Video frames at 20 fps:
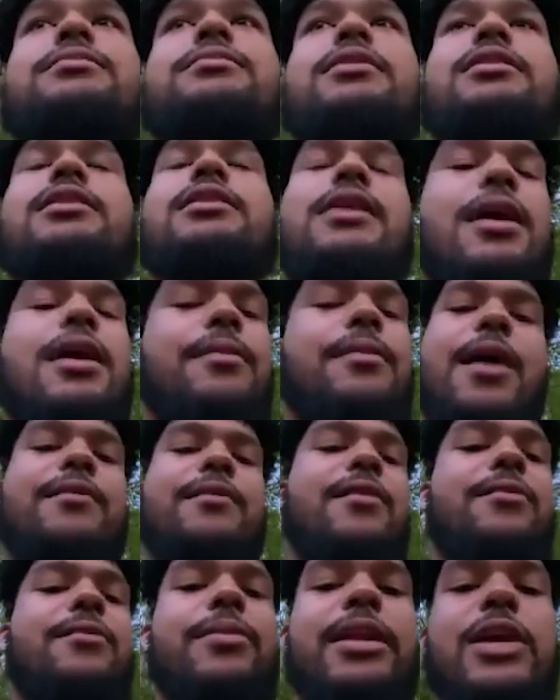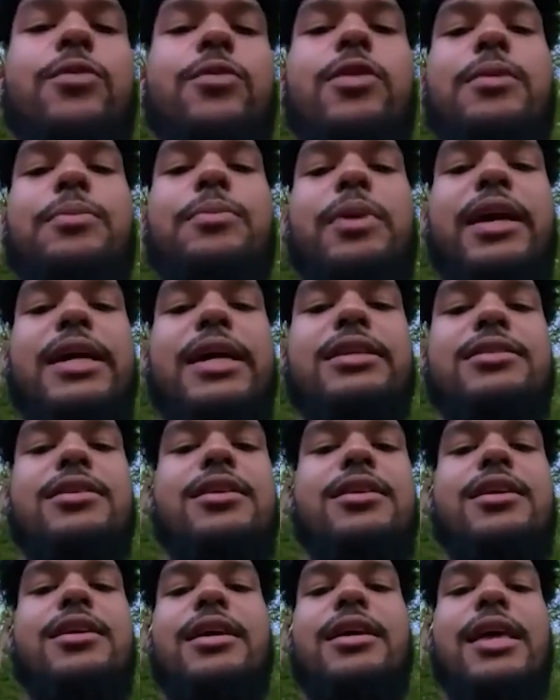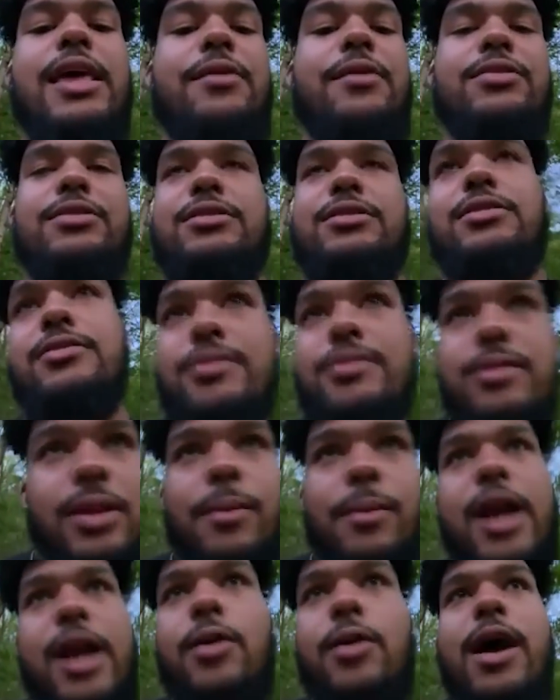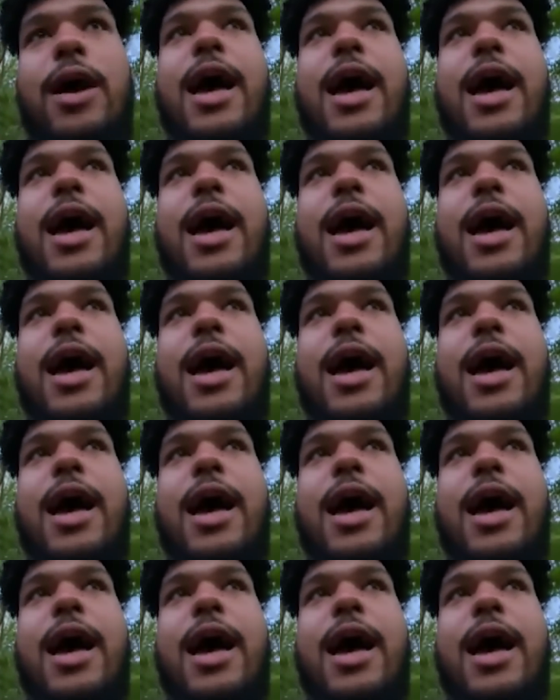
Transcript: but have everybody in one place. It was, no matter what